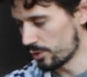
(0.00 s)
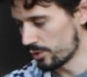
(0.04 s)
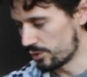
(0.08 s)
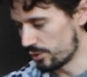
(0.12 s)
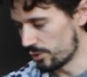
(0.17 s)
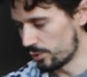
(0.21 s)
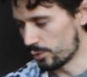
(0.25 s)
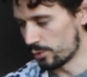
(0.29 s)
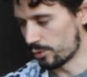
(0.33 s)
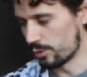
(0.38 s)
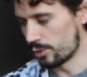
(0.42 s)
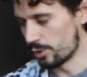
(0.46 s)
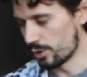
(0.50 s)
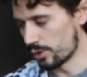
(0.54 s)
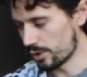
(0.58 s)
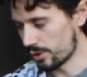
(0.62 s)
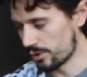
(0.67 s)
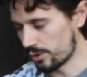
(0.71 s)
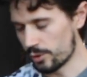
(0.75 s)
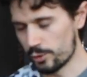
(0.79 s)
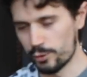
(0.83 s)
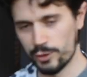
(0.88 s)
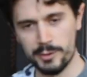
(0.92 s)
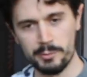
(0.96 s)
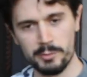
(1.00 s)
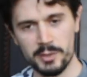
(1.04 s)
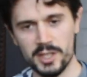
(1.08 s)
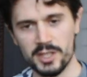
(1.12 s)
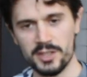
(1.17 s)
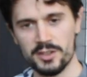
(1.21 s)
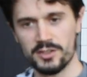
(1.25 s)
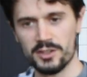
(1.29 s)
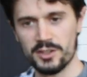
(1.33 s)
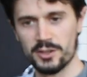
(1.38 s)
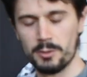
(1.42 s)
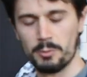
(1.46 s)
to cook the green
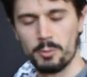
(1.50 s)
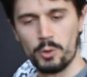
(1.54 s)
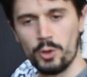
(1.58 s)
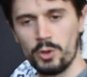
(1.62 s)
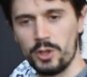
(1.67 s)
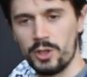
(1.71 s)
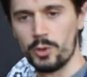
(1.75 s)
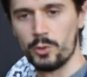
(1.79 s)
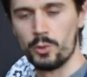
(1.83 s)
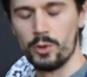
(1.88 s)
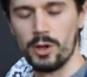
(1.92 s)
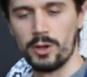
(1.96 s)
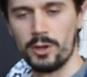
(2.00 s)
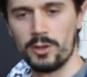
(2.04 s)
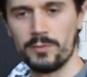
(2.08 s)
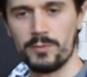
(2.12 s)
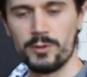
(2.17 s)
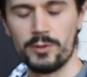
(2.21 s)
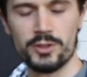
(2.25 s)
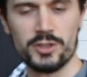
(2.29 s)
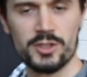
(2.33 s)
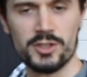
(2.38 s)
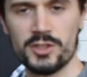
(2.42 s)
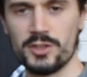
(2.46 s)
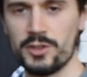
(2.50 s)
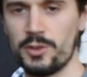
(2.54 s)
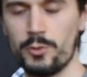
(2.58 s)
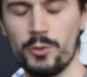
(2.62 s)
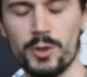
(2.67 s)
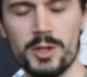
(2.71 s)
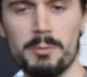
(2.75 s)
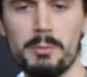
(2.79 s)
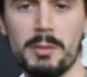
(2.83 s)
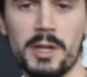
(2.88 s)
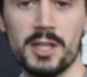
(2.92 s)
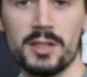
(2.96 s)
beans in the boiling water for just
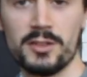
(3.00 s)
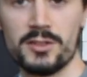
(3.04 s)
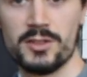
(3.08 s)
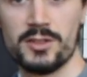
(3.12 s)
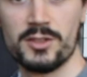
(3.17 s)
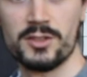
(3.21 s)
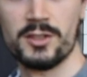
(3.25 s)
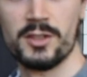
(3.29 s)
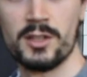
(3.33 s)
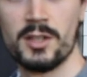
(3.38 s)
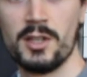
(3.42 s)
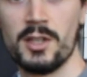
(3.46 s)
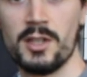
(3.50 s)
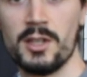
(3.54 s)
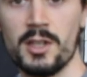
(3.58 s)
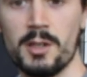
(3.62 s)
3 minutes